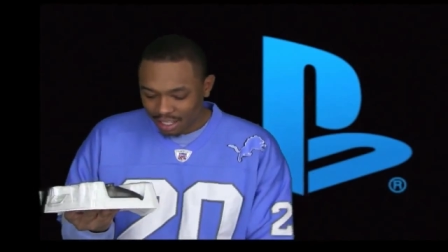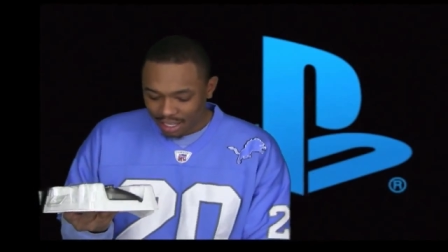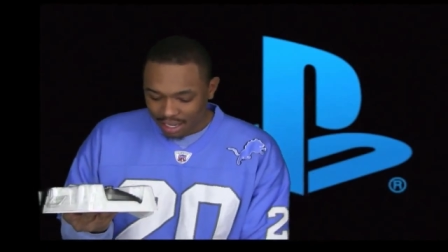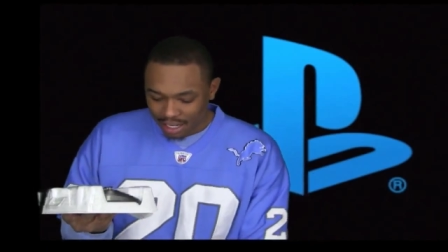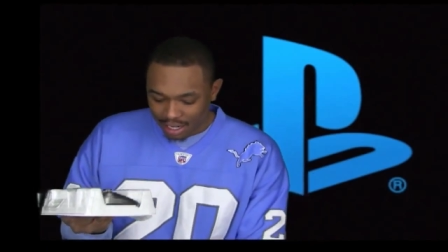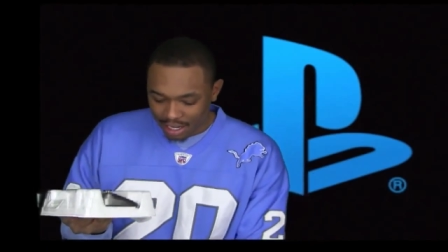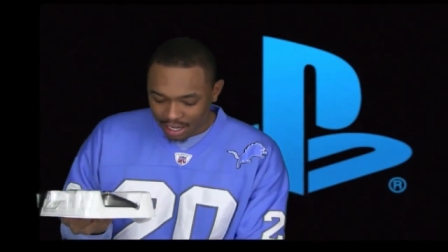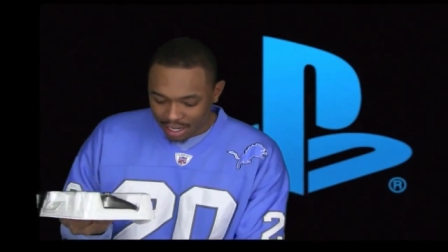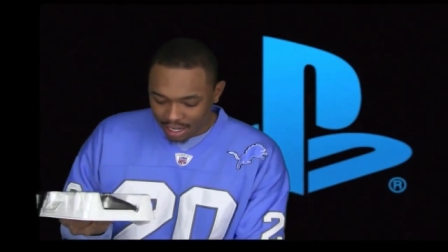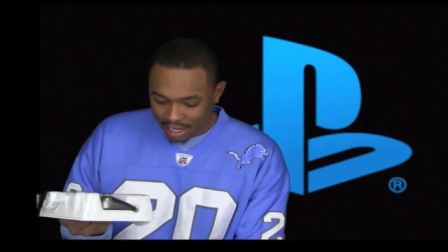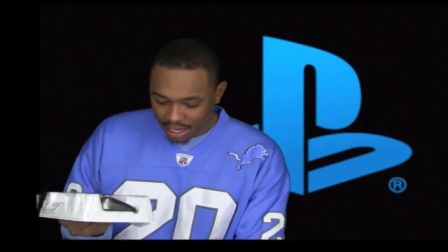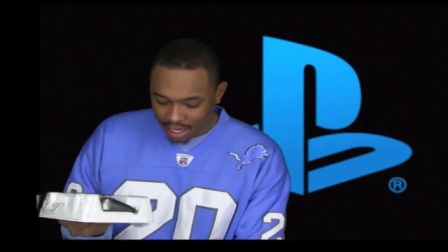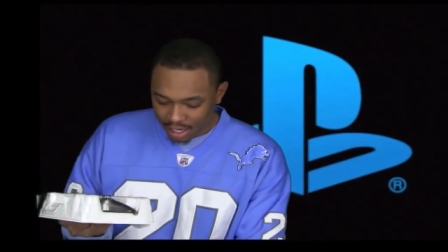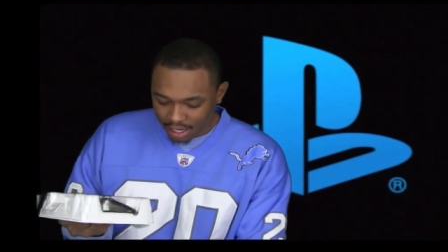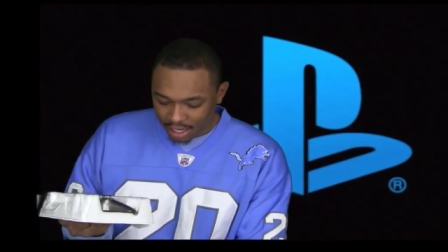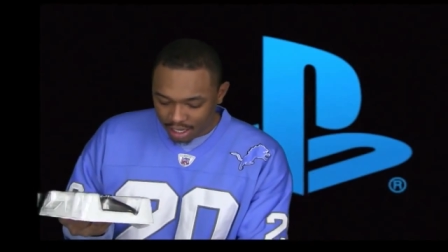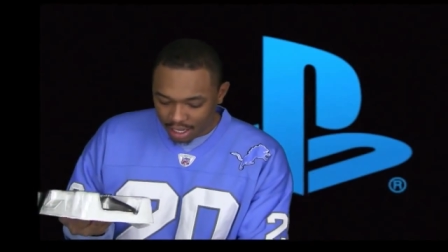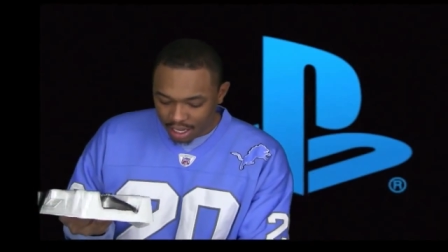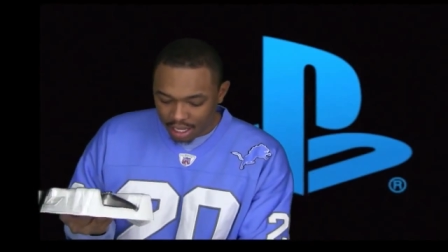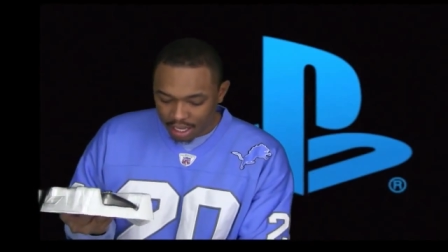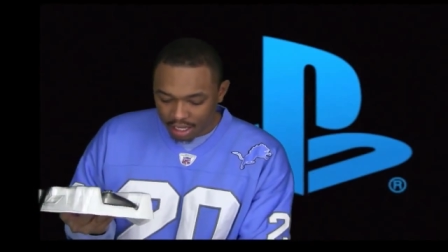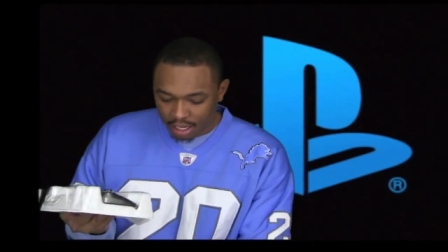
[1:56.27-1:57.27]
And
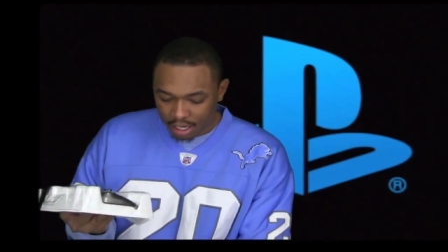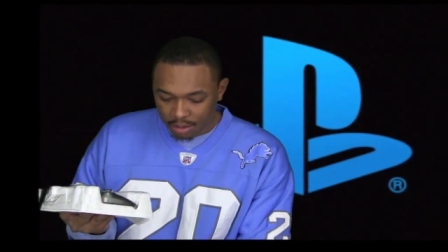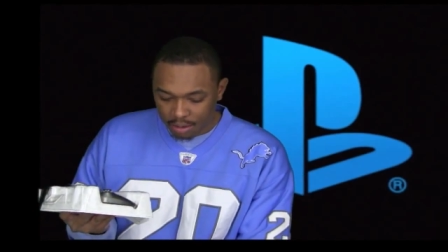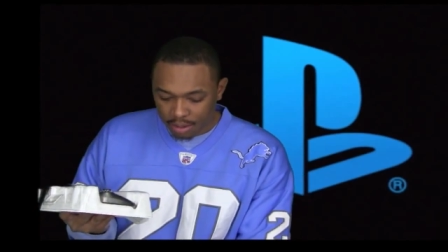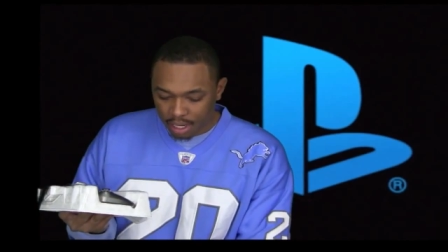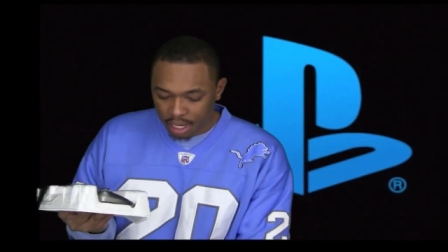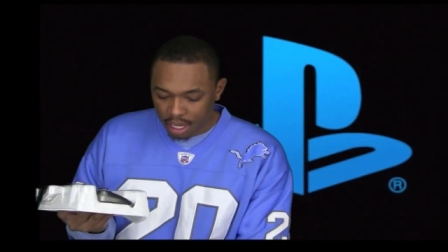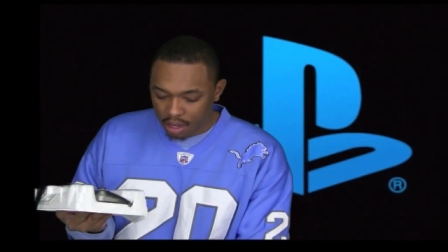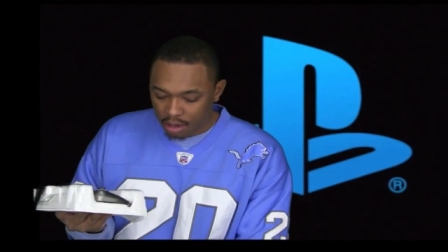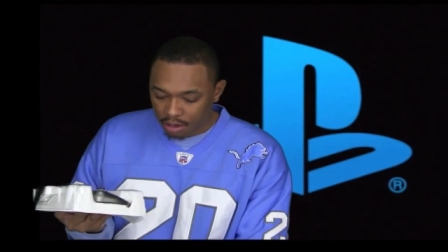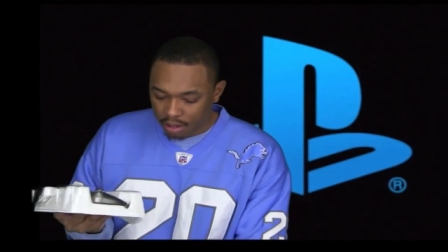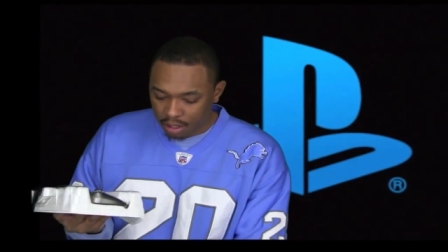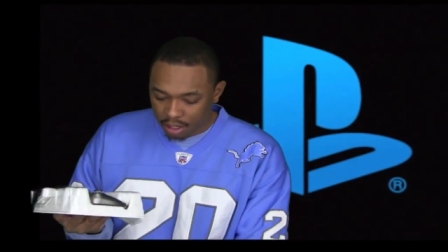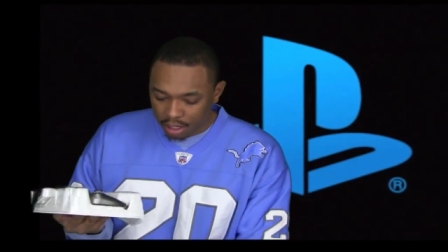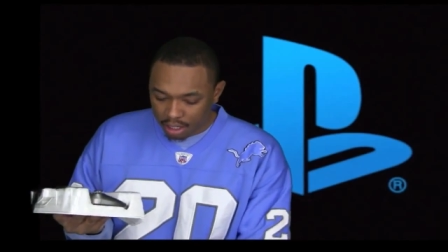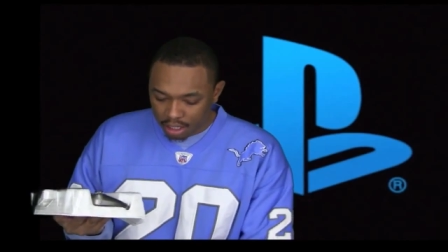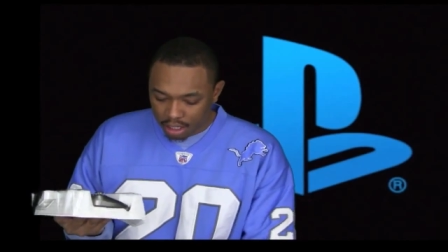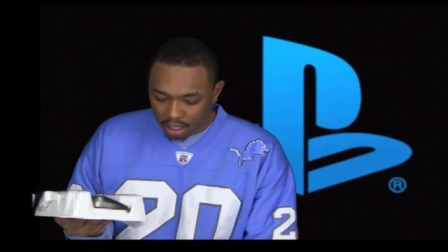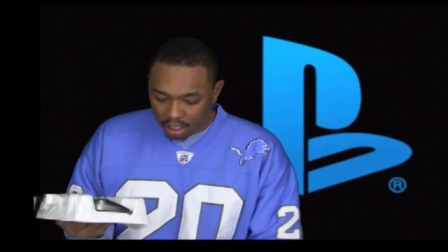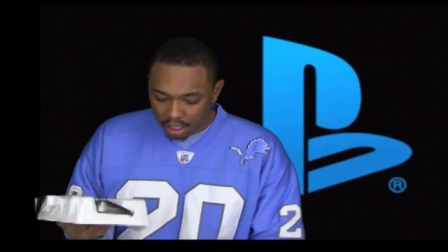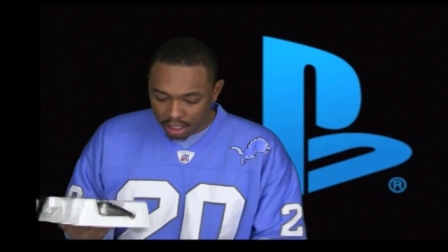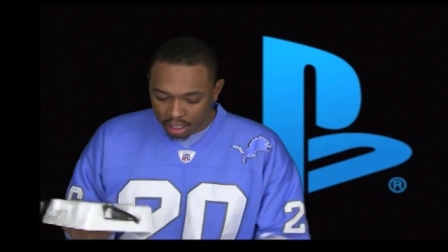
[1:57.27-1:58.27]
yeah, here we go.
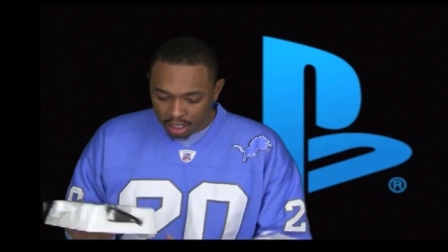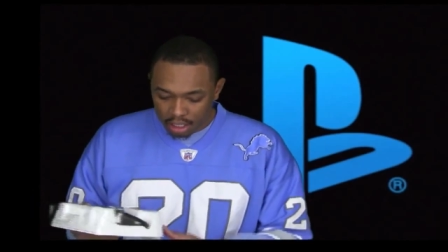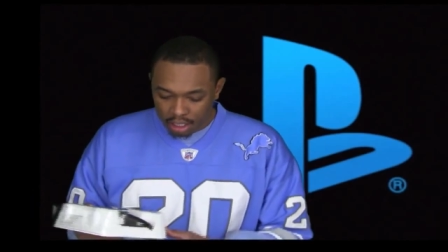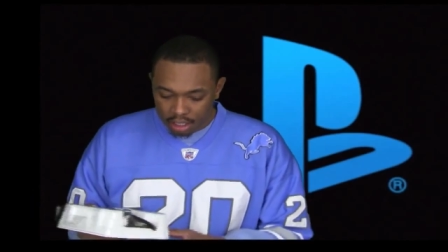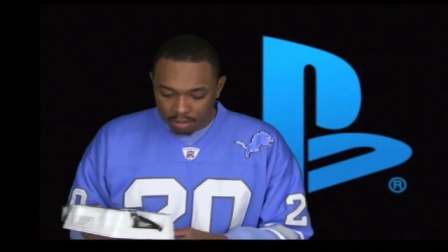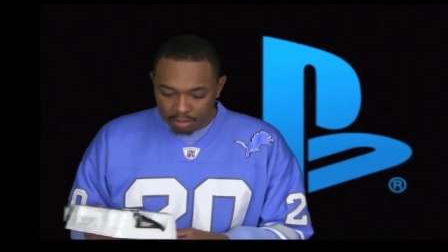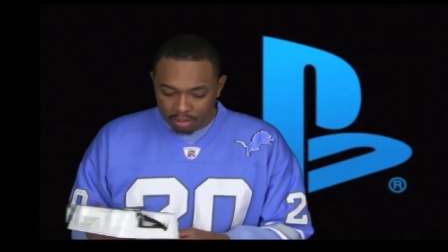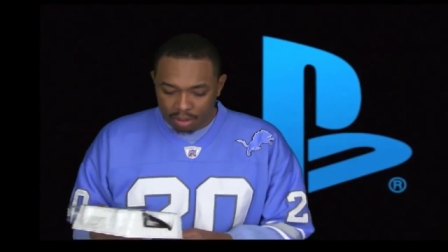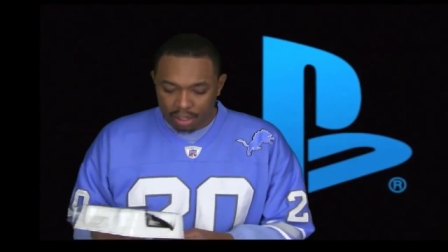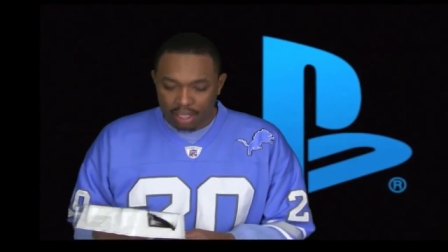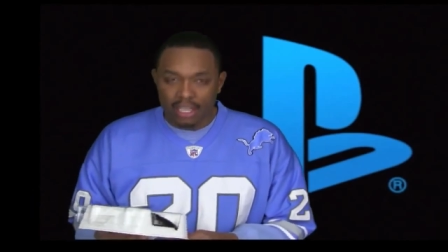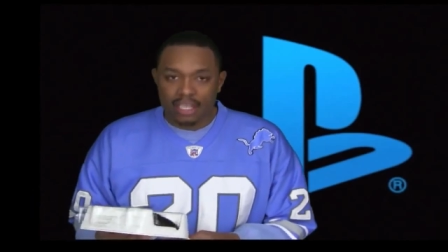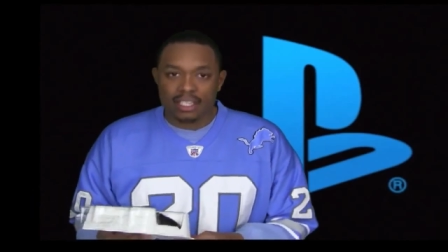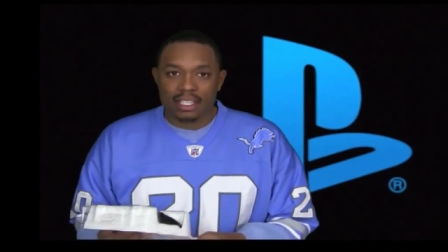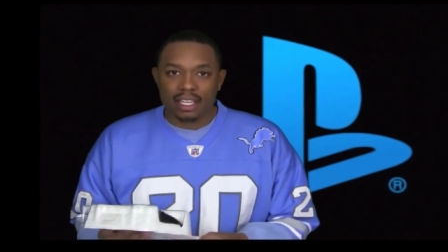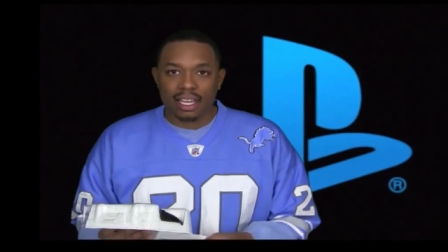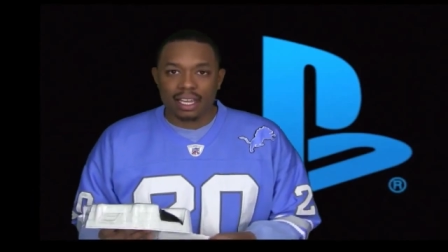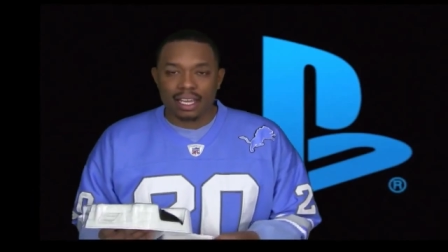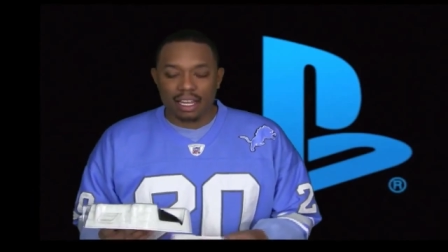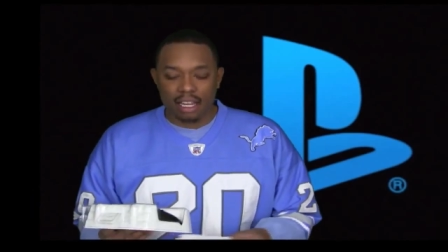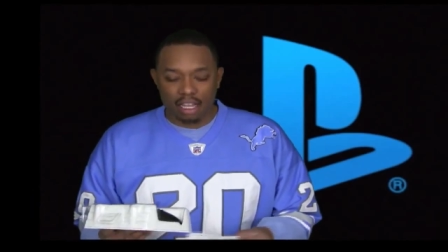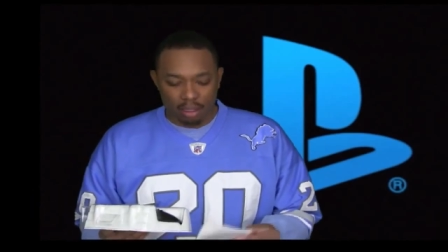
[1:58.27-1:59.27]
Pretty easy
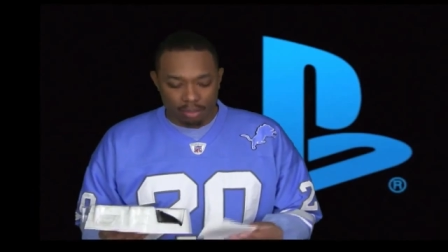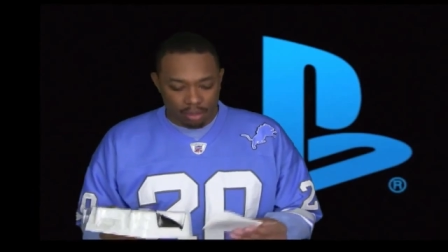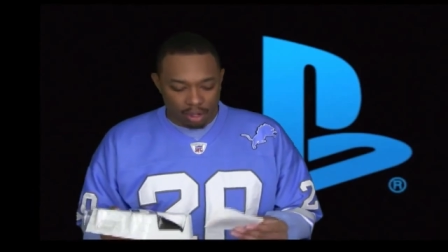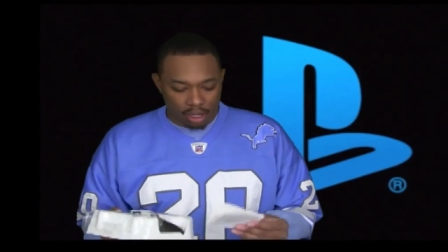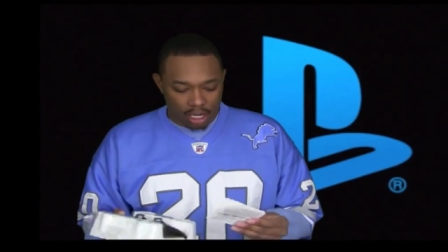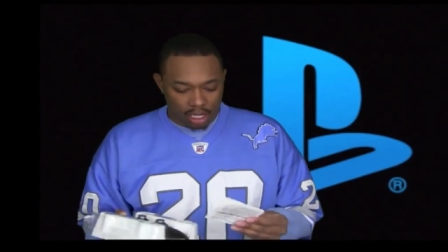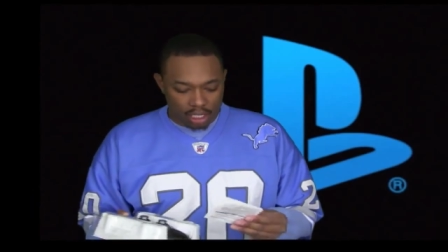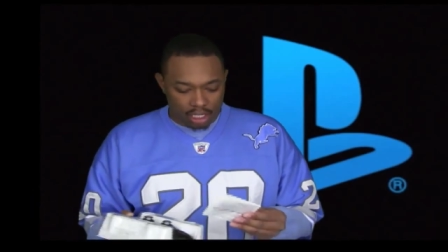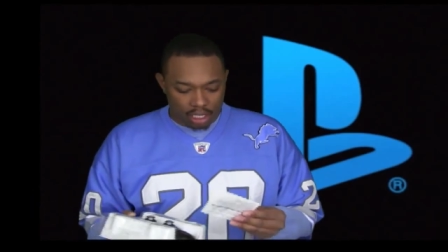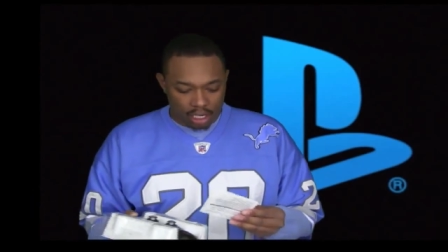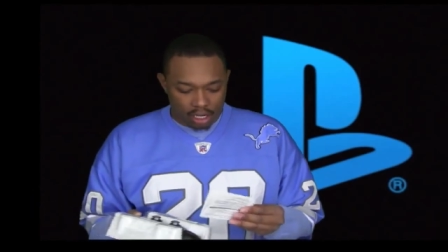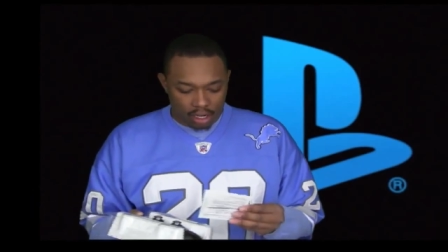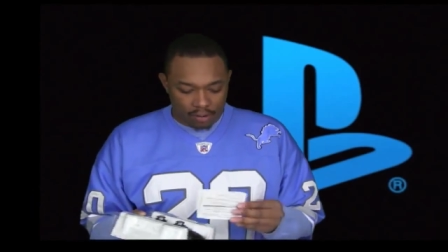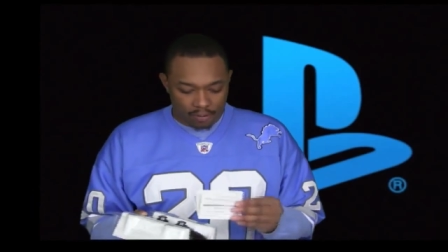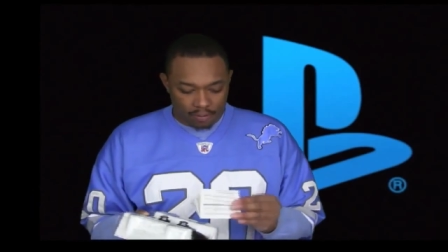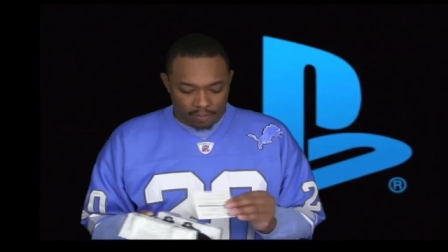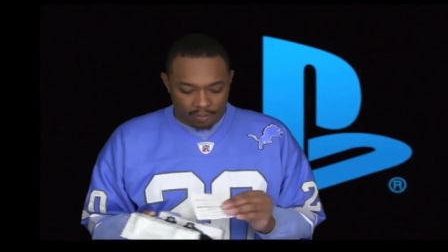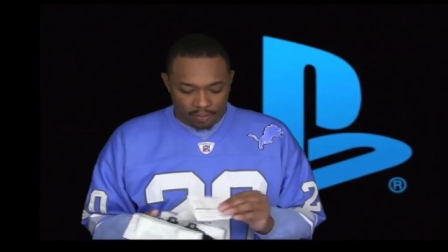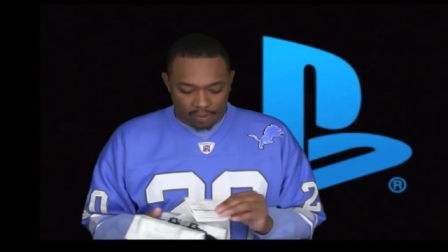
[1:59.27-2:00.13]
to get out of the box here.